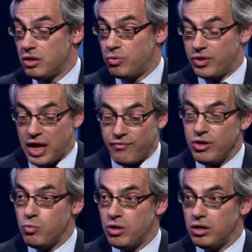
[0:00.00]
with
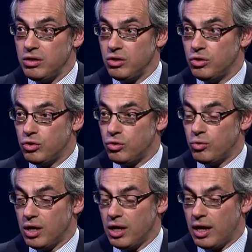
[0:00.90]
everyone
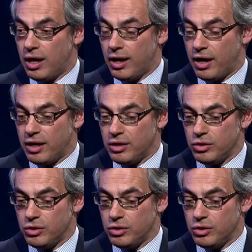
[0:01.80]
who, uh,